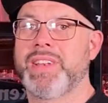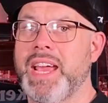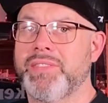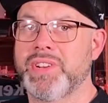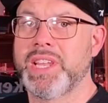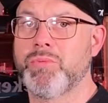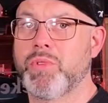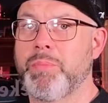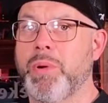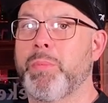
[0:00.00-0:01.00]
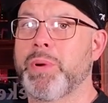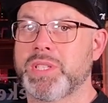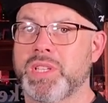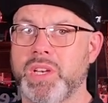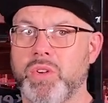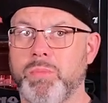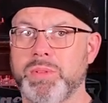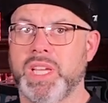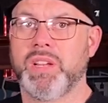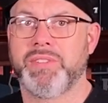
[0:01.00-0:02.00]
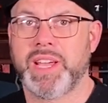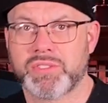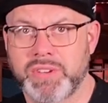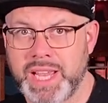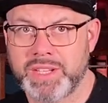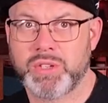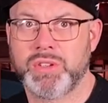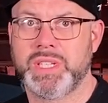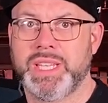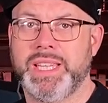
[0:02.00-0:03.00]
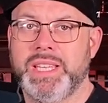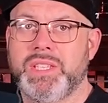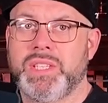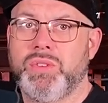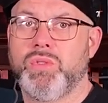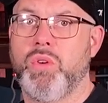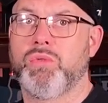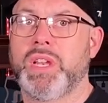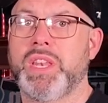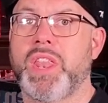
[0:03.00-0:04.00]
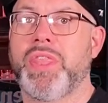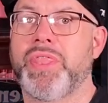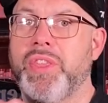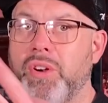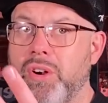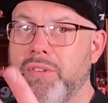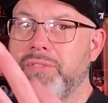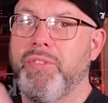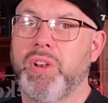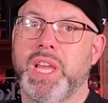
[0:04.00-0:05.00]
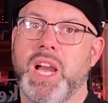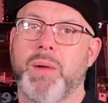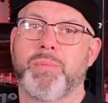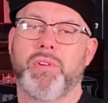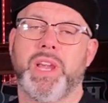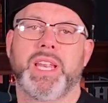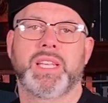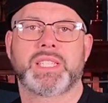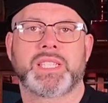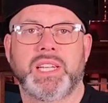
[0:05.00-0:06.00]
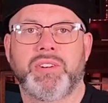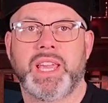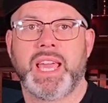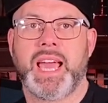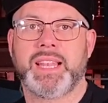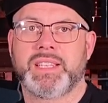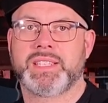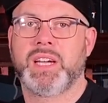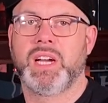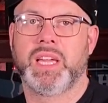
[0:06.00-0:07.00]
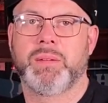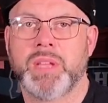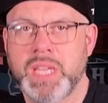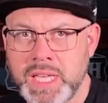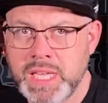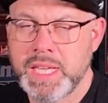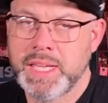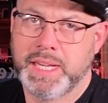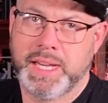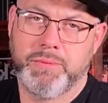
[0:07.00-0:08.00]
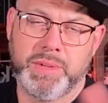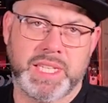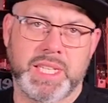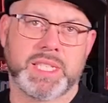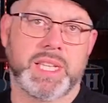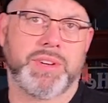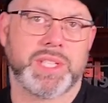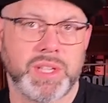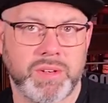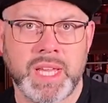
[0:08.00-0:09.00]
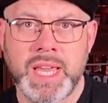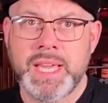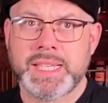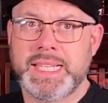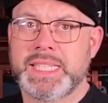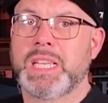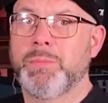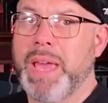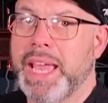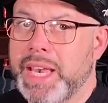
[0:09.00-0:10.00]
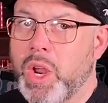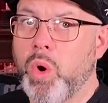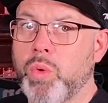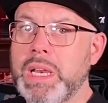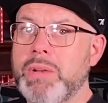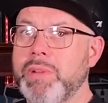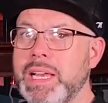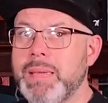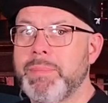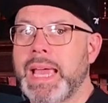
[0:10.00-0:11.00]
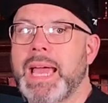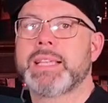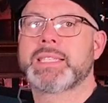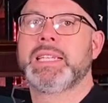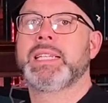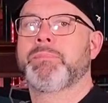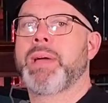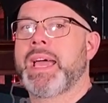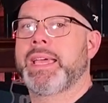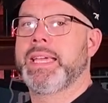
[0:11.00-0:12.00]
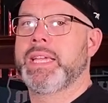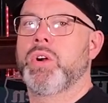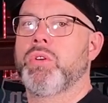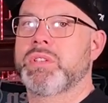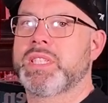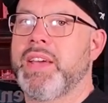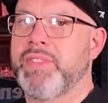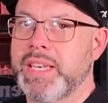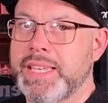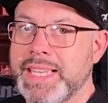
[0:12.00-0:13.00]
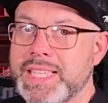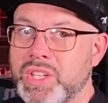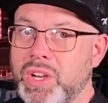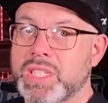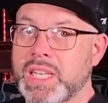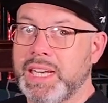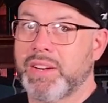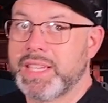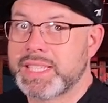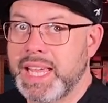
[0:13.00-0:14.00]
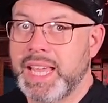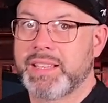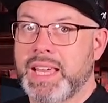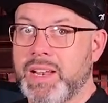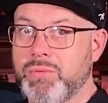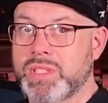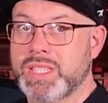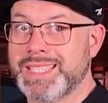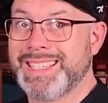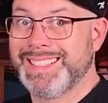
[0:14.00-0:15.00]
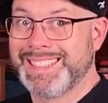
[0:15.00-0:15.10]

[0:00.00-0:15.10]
after he repurposed an old potato factory and turned it into only the third fully operating distillery at the time. Whiskey distillery. So since Kilbeggan only really began distilling back in 07, this does clearly state that it was distilled